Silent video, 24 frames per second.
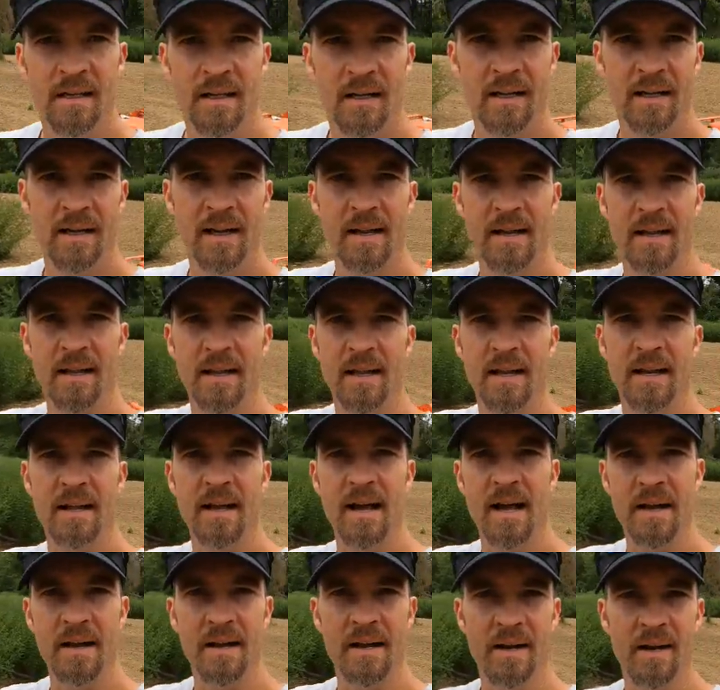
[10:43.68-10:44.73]
I got it laid
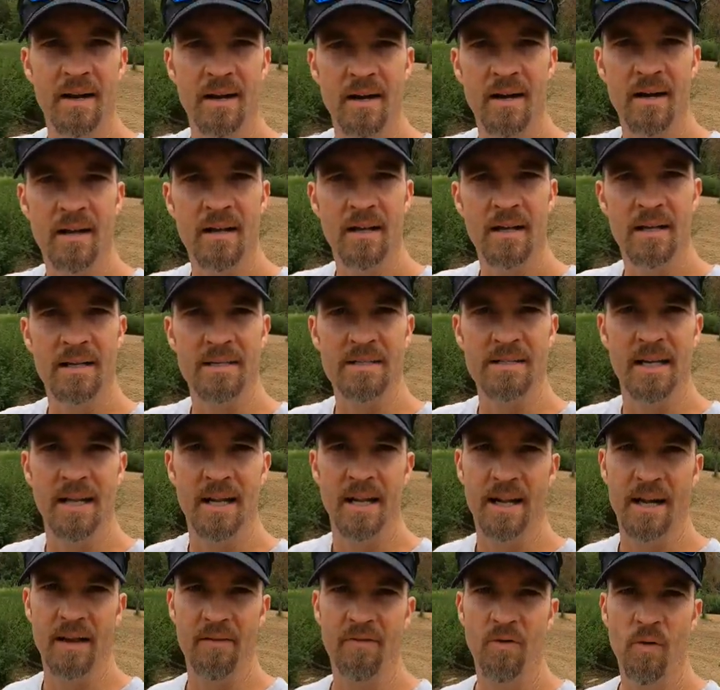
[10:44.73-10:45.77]
out here. Like I said,
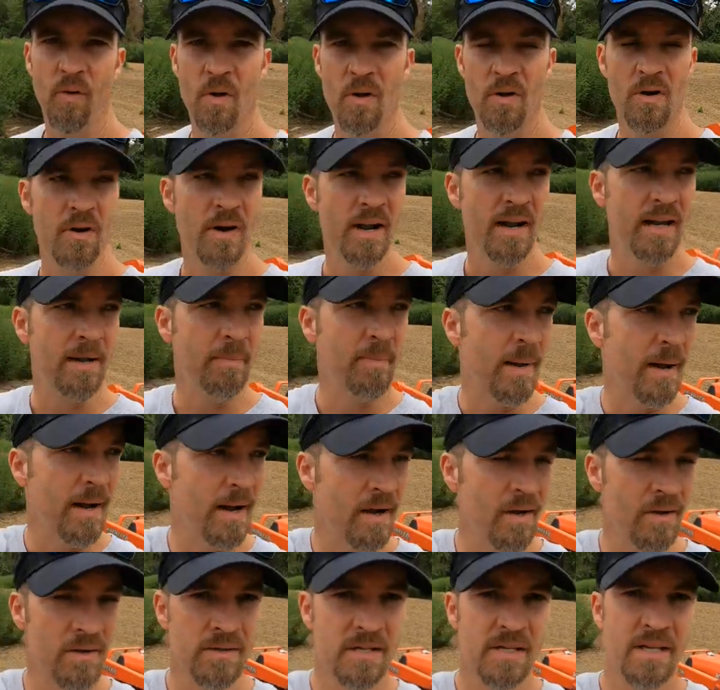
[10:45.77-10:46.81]
I got 480
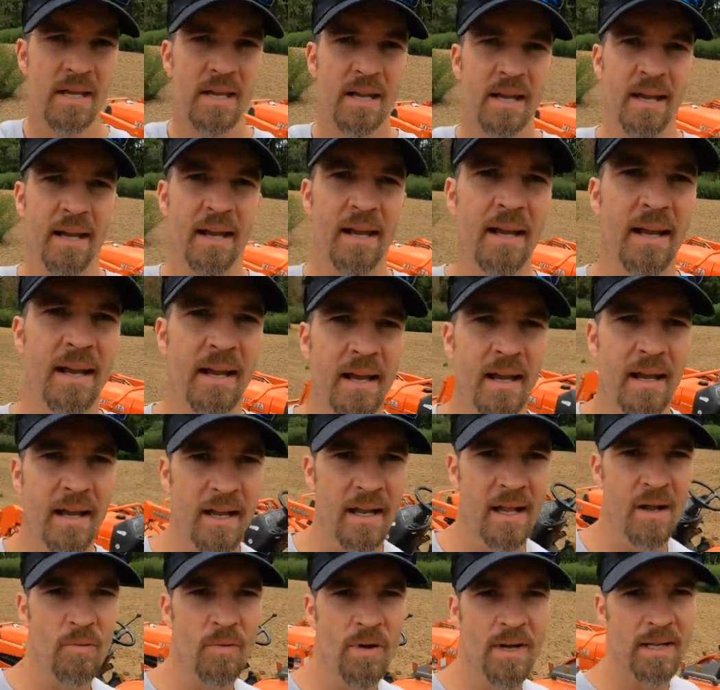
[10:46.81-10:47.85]
pounds
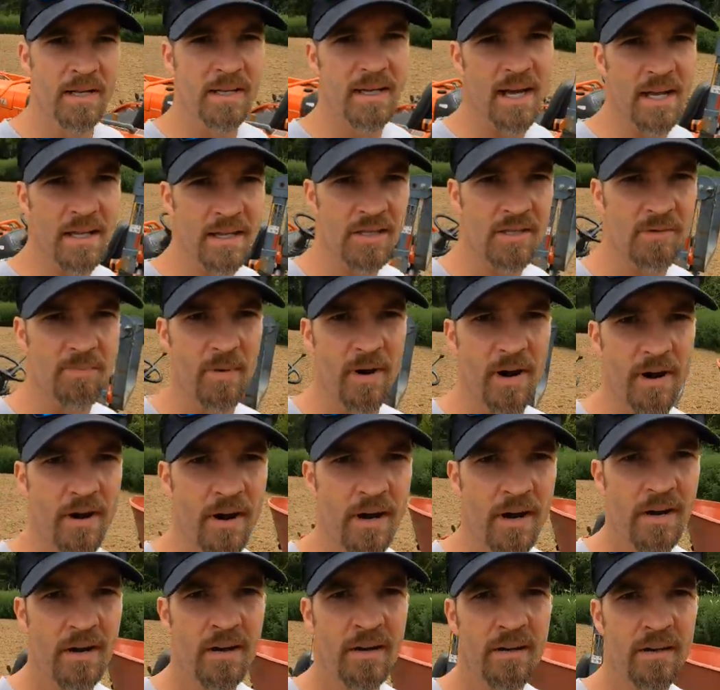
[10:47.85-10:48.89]
and I went and got the
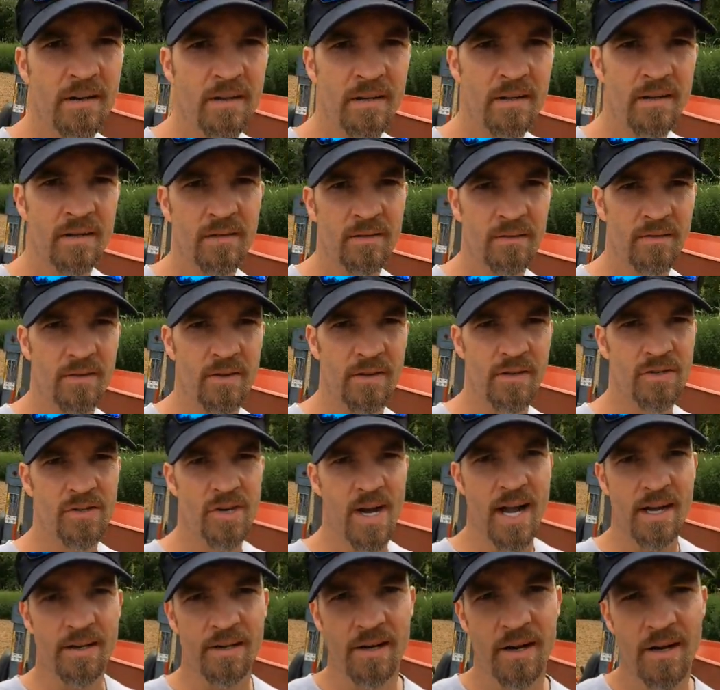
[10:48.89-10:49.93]
spreader for the
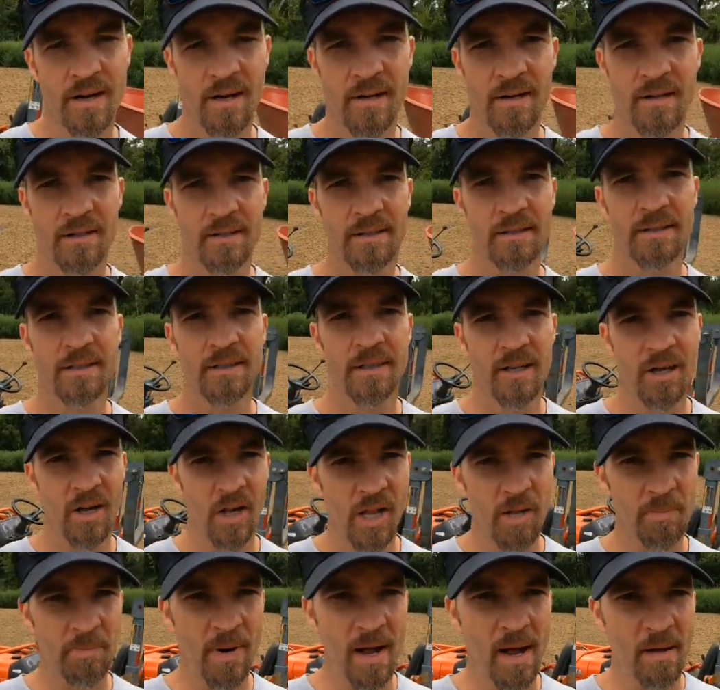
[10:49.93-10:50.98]
tractor.
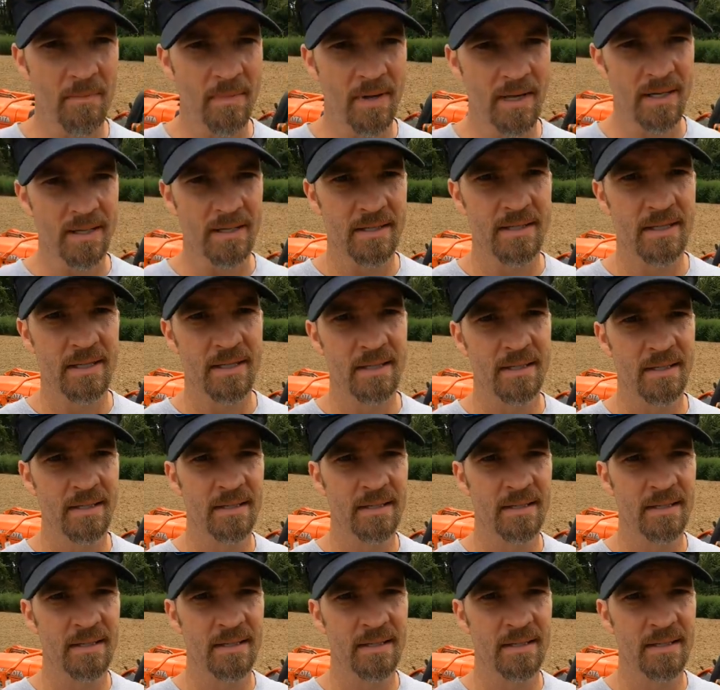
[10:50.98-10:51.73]
Only problem is